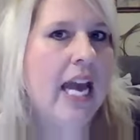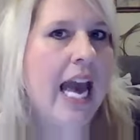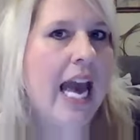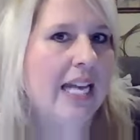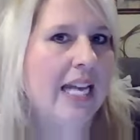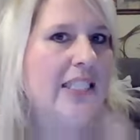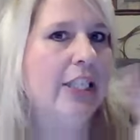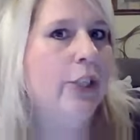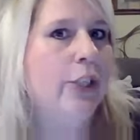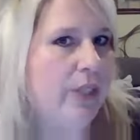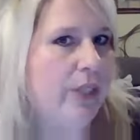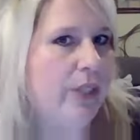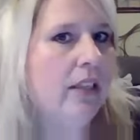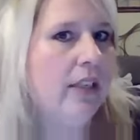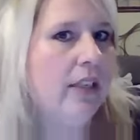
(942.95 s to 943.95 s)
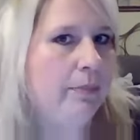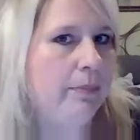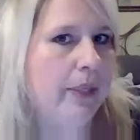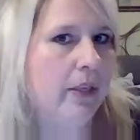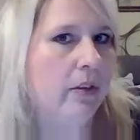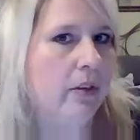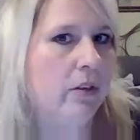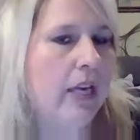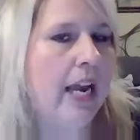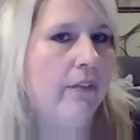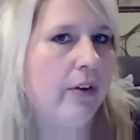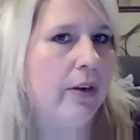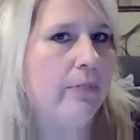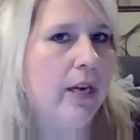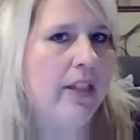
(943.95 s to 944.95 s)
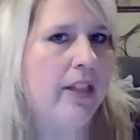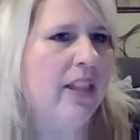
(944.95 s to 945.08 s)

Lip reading: has a utility bill every month,